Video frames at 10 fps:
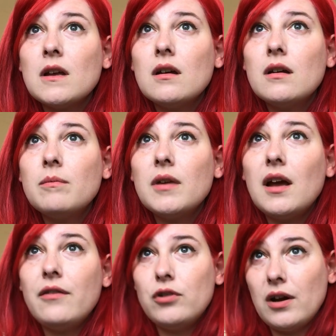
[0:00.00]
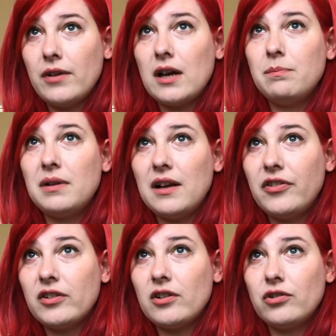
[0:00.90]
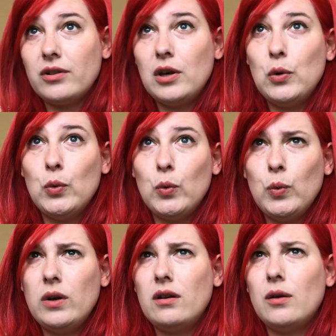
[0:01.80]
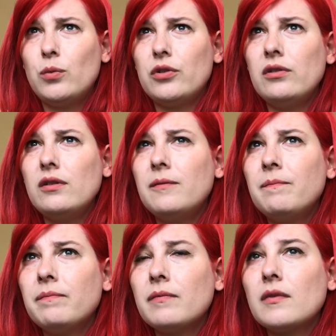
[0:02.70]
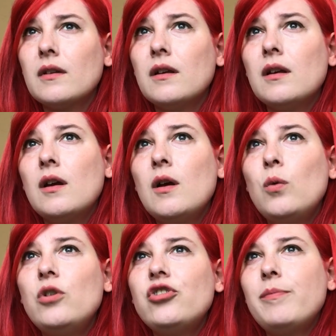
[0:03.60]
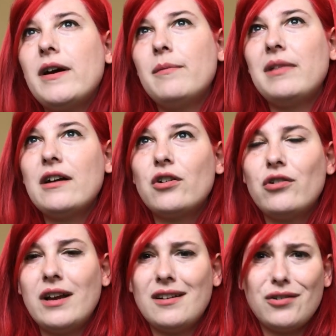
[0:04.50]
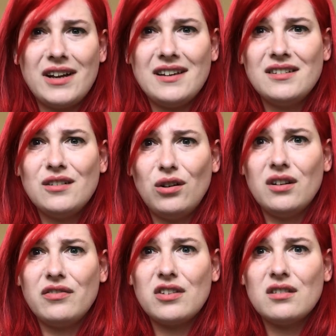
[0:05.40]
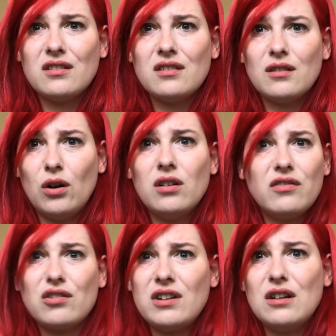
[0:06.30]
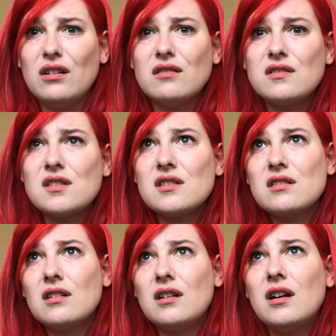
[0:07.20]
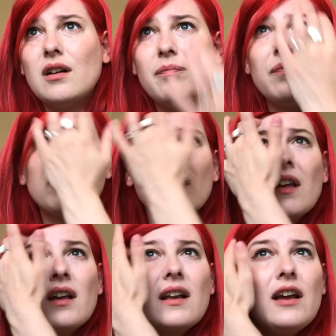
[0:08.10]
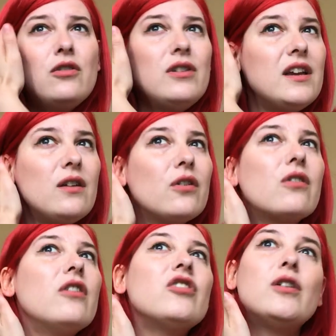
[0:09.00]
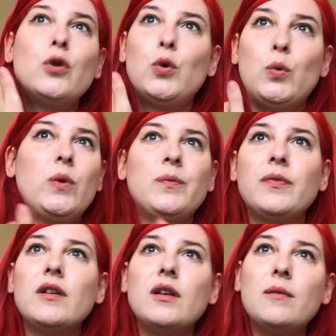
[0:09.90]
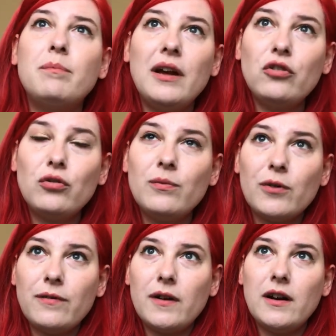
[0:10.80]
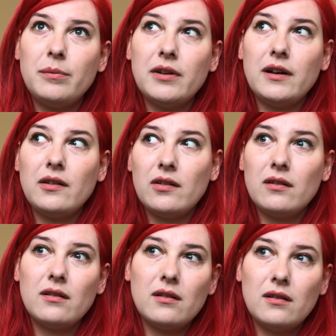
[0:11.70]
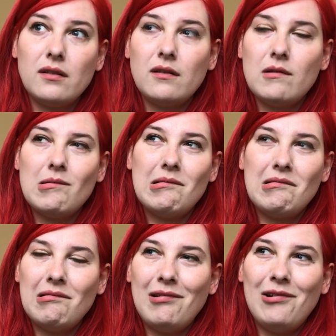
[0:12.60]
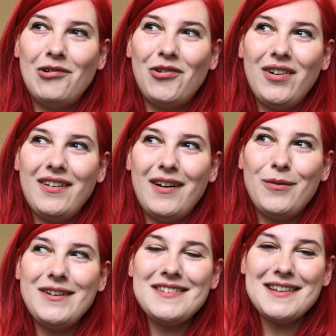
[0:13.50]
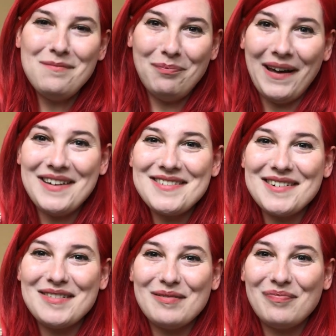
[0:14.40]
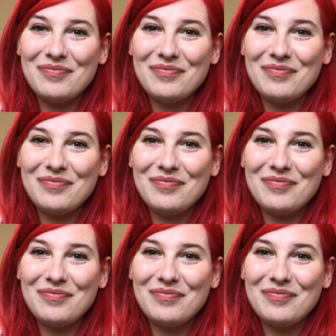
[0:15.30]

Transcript: Have you ever had plastic surgery? No, wouldn't. Which are better, black or green? Green, olives, green olives. Can you knit or crochet? No. Best room for a fireplace? Oh, I want to say bedroom.